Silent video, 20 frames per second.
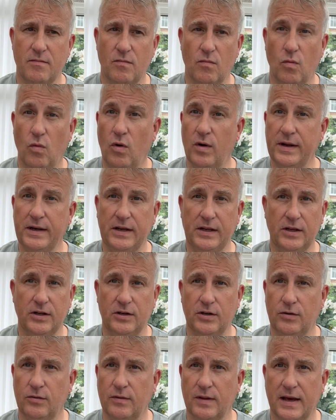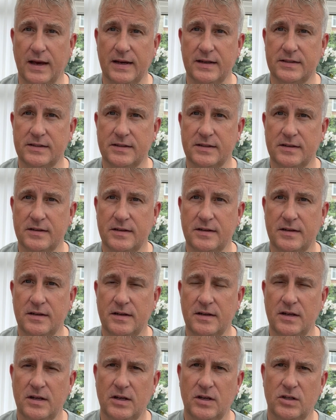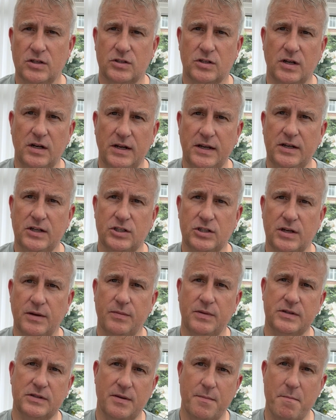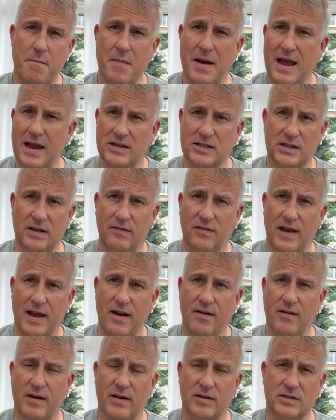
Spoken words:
Why do you do that? So leadership is a massive area.